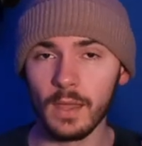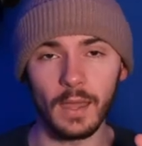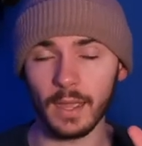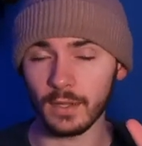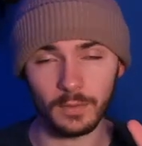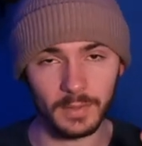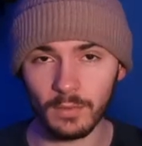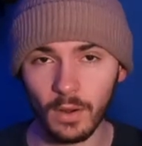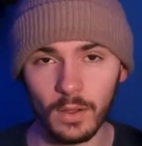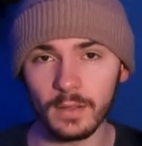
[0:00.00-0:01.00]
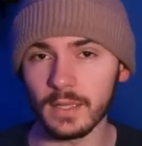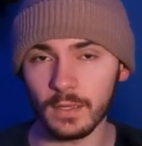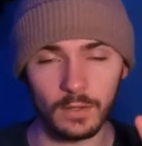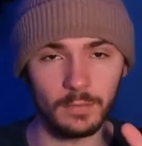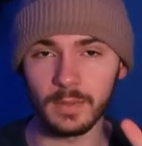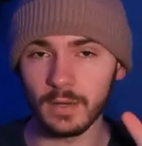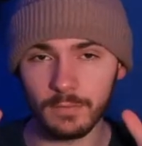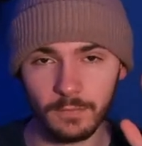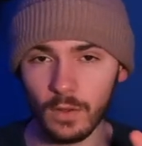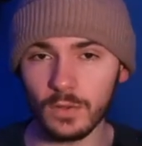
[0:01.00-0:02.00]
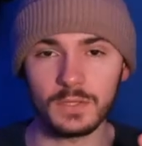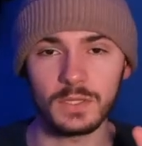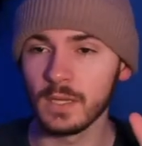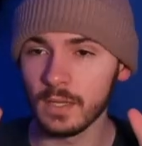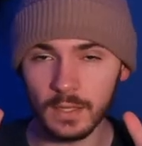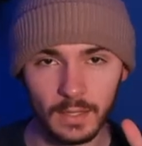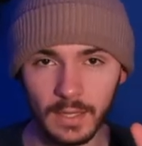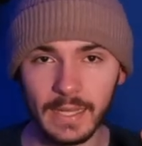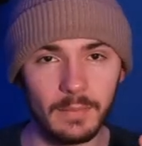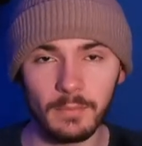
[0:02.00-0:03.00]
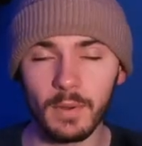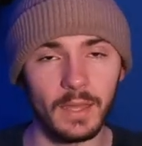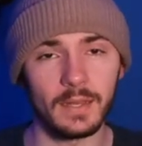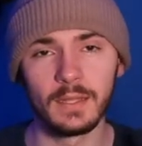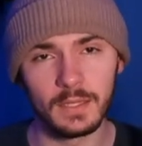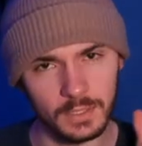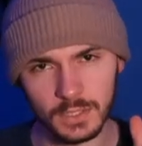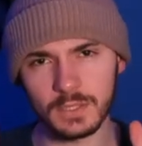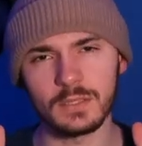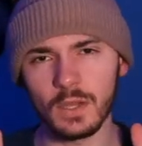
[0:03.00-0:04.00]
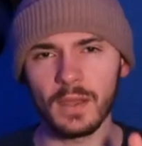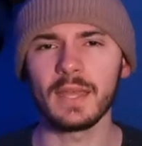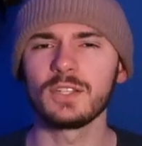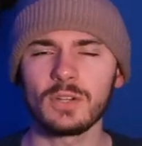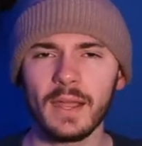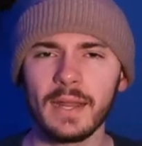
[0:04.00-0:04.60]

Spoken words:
I could be wrong. It could have been a false claim, but just go ahead, try